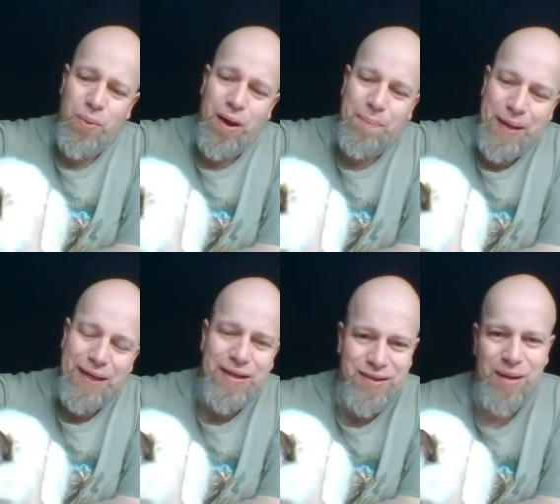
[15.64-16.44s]
I
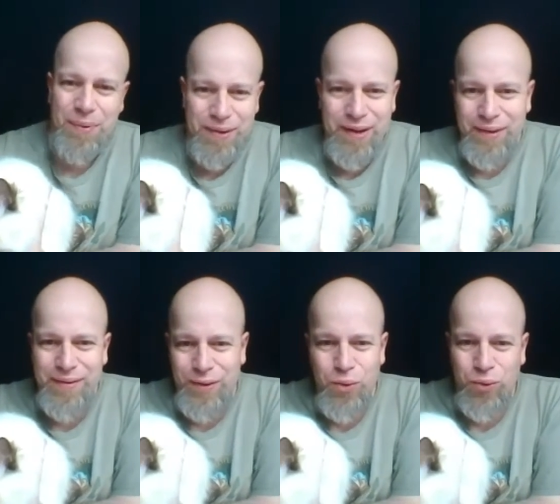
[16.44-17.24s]
picked this up at the
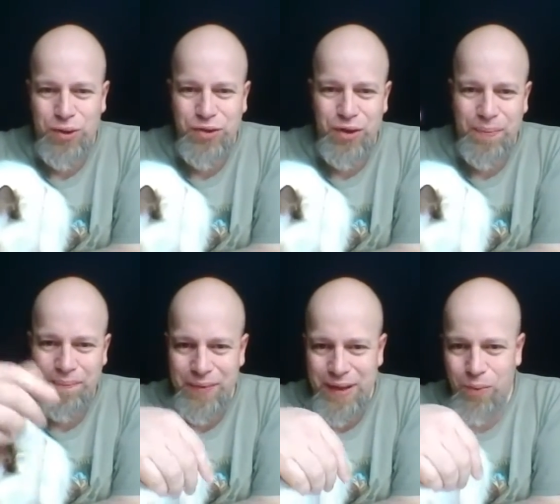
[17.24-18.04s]
corner shop
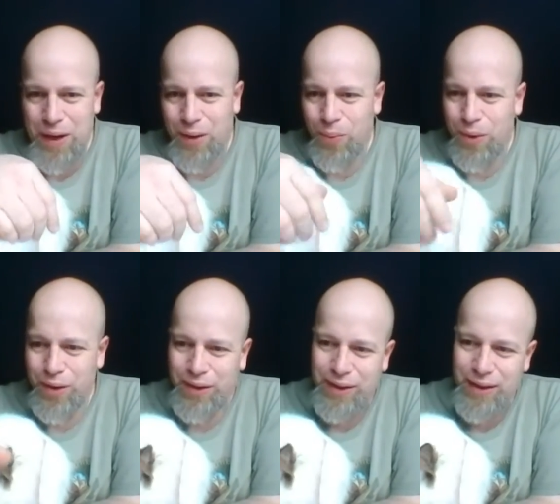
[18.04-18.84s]
near where I
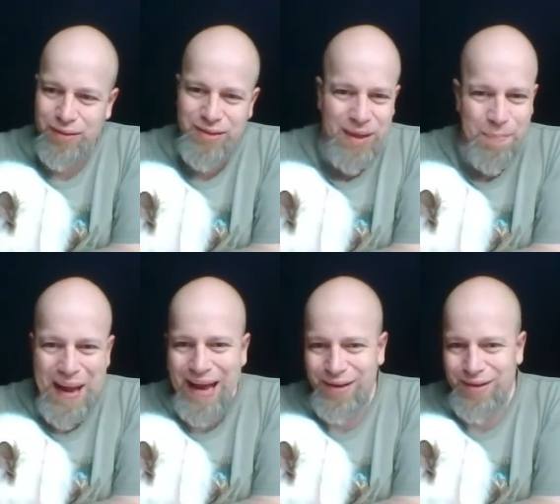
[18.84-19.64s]
work, and it's in a
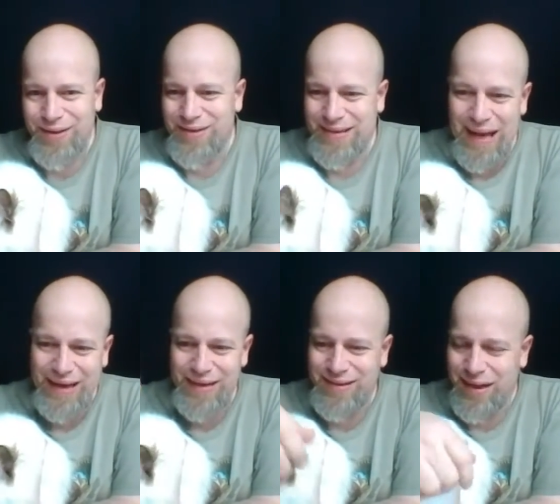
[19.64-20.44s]
battered
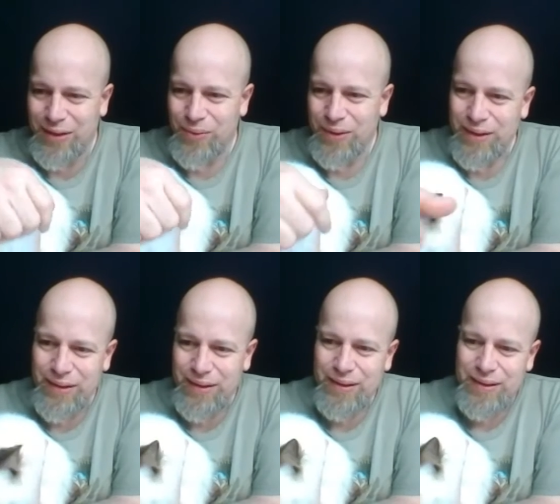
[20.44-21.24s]
state. So
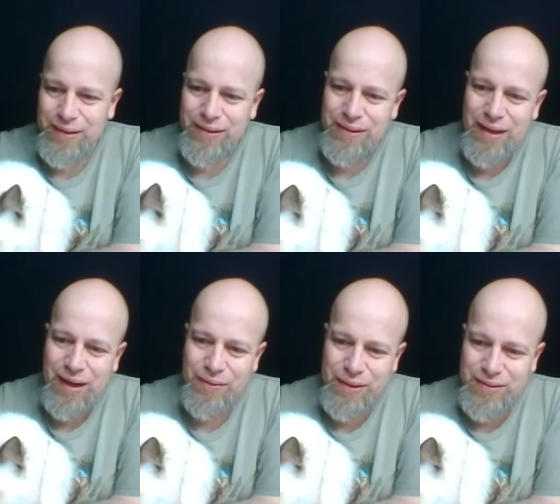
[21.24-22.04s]
you
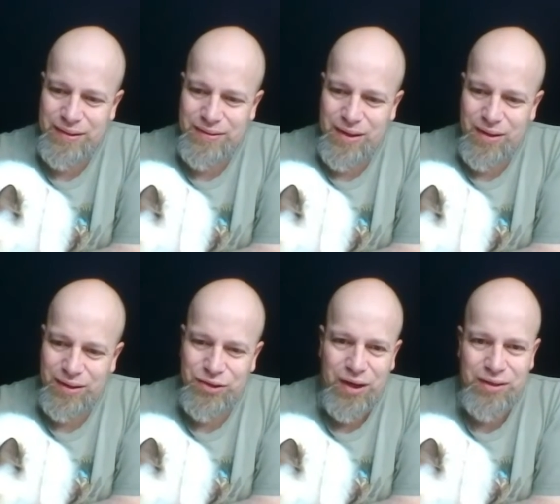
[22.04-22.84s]
know he's, he's kind
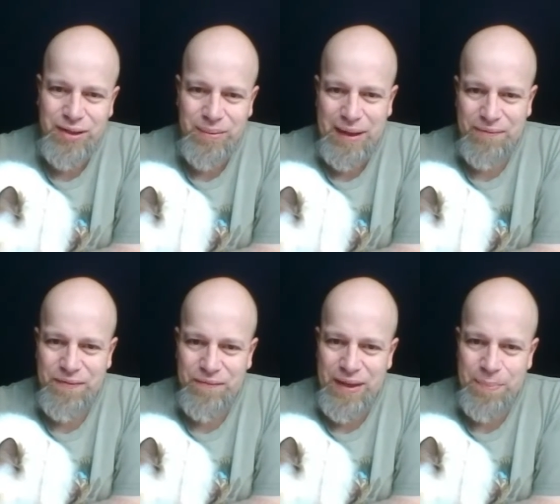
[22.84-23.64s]
of charging about
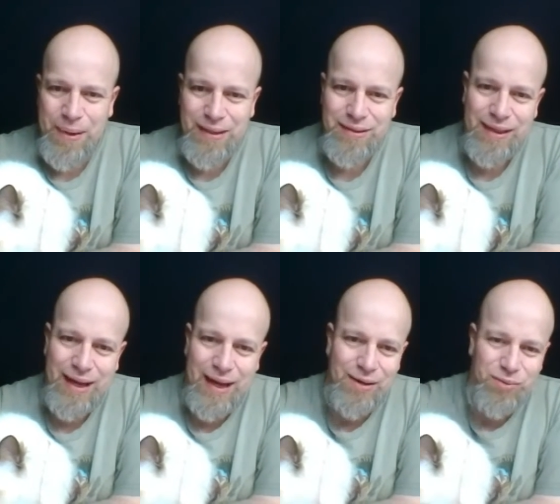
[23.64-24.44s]
fifty pence a
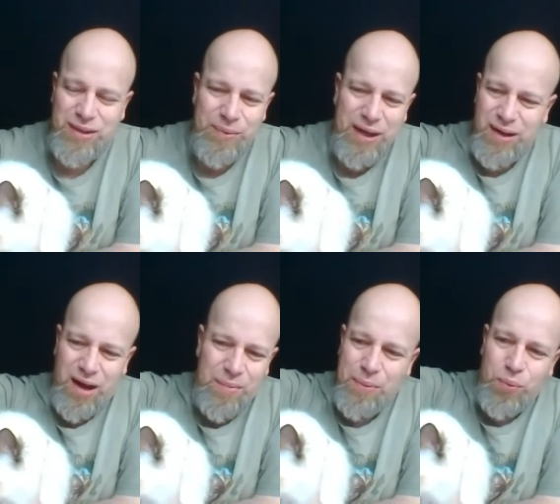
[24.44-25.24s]
can or something. I
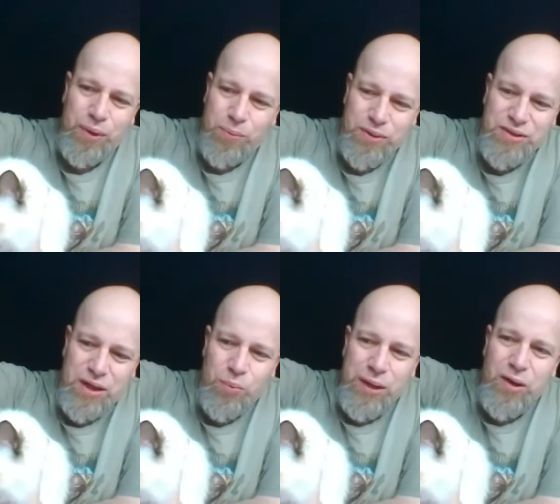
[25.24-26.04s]
can't remember what it was.
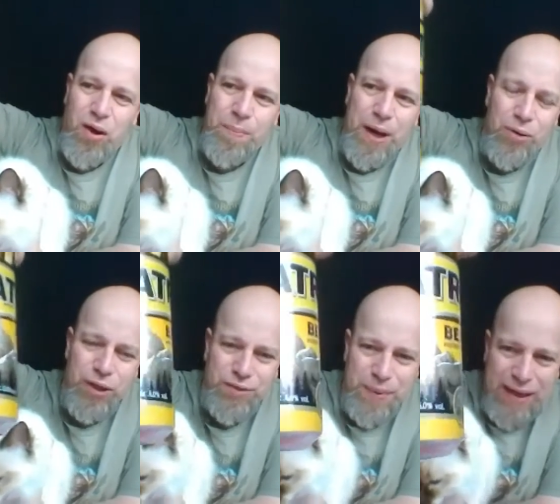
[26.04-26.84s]
So we got a
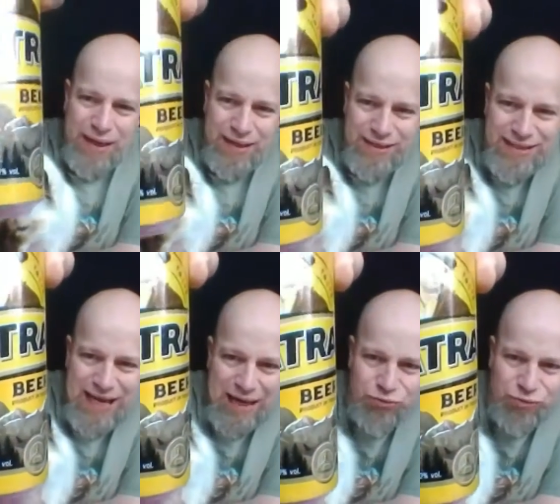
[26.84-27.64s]
Polish beer. It's
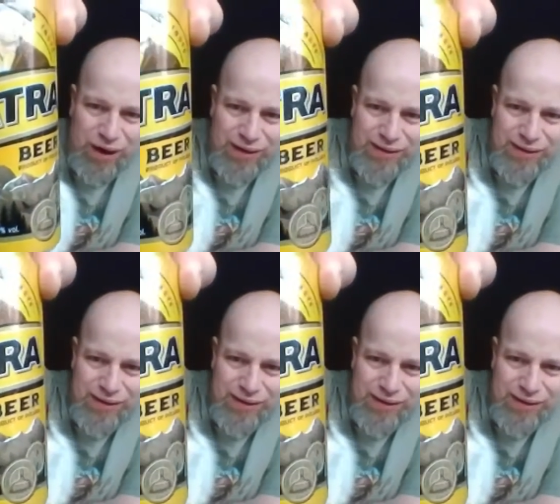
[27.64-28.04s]
Tatra.